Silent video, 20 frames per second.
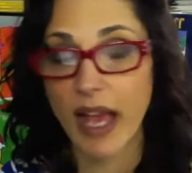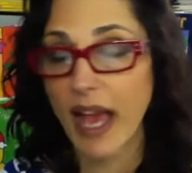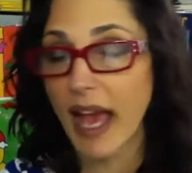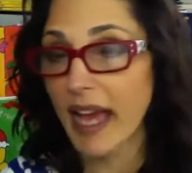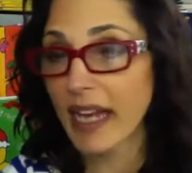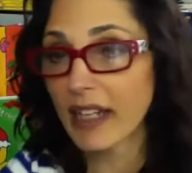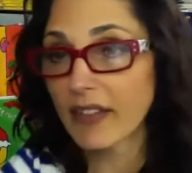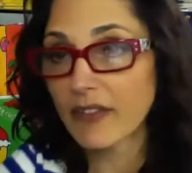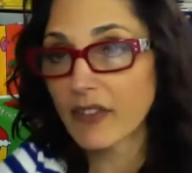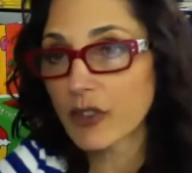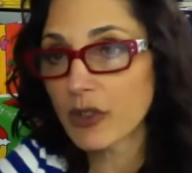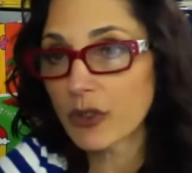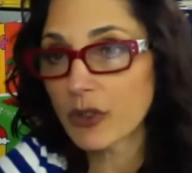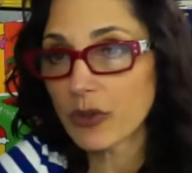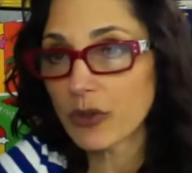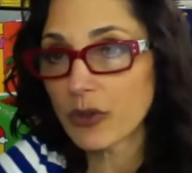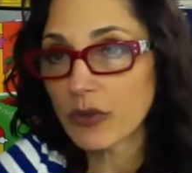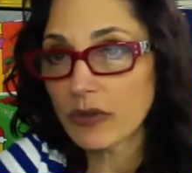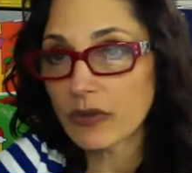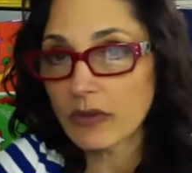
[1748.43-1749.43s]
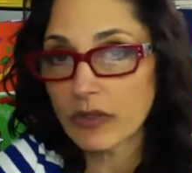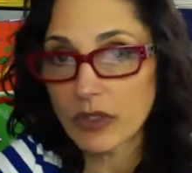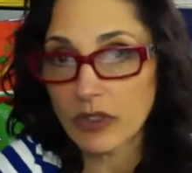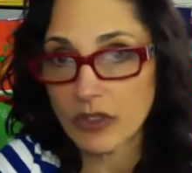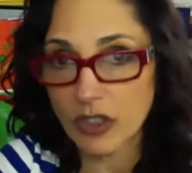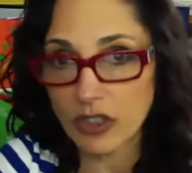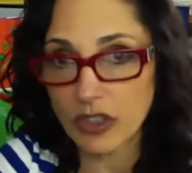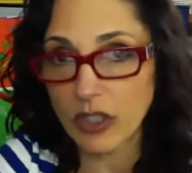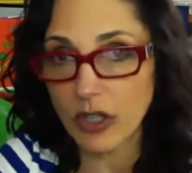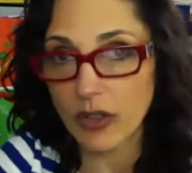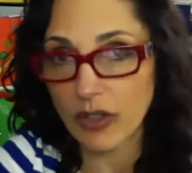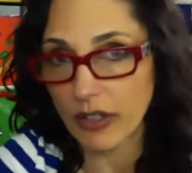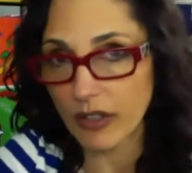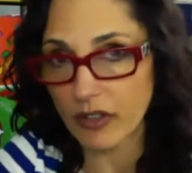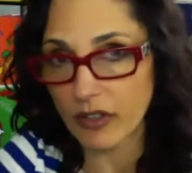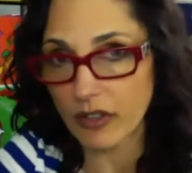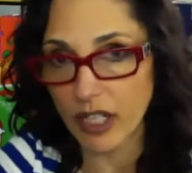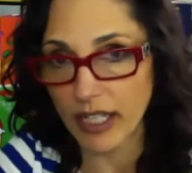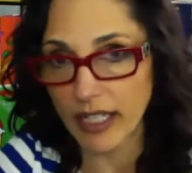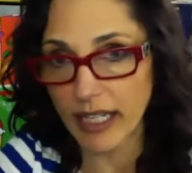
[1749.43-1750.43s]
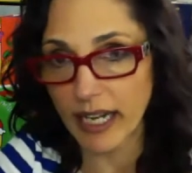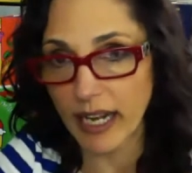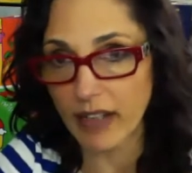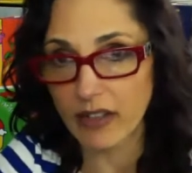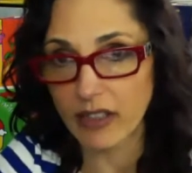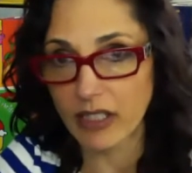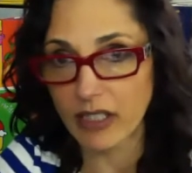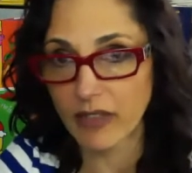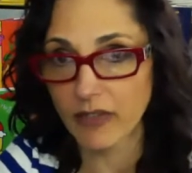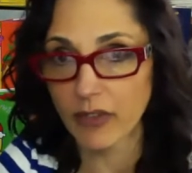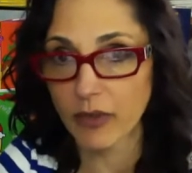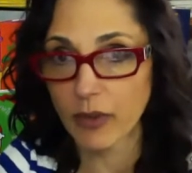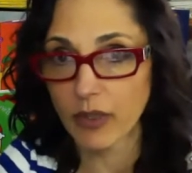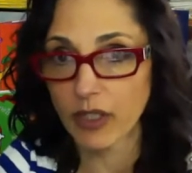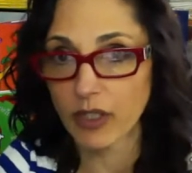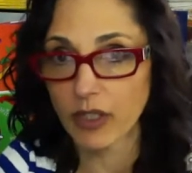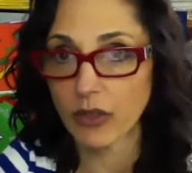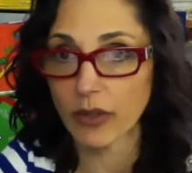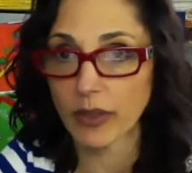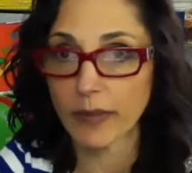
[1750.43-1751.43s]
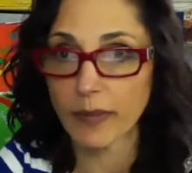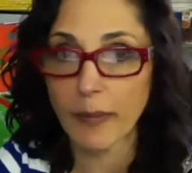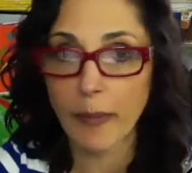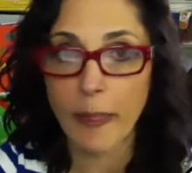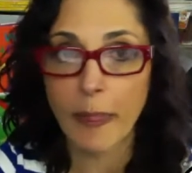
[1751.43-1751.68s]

and if you just go there and check it out and see if you want to do it.